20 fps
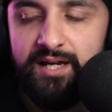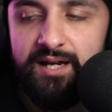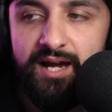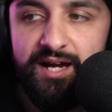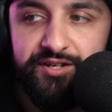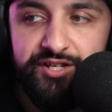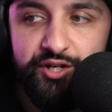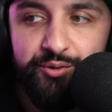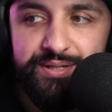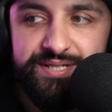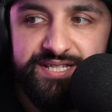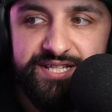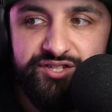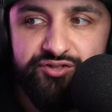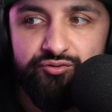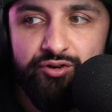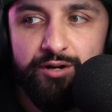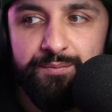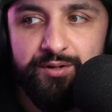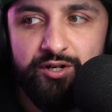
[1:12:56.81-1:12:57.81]
New, says
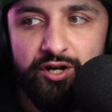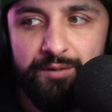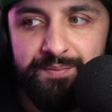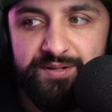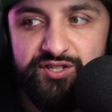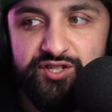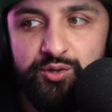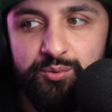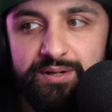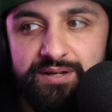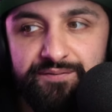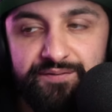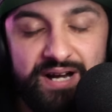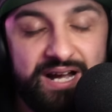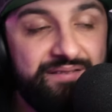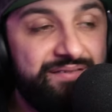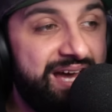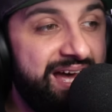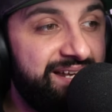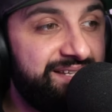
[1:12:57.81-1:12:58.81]
Robocop is
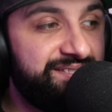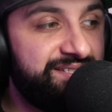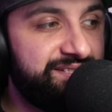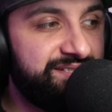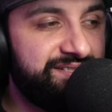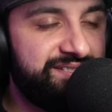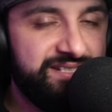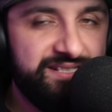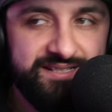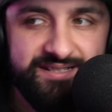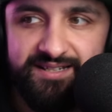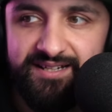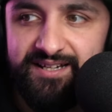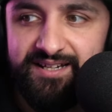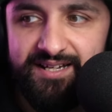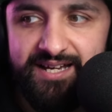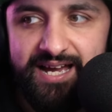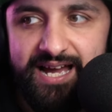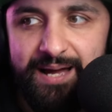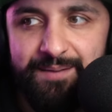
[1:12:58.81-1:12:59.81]
UE5 and 60.
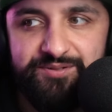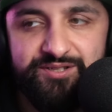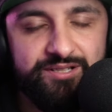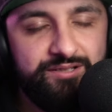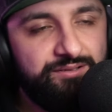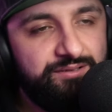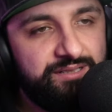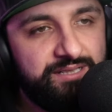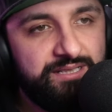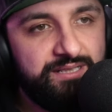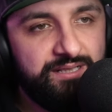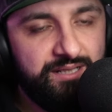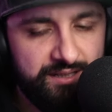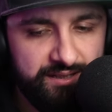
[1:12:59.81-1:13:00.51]
Absolutely.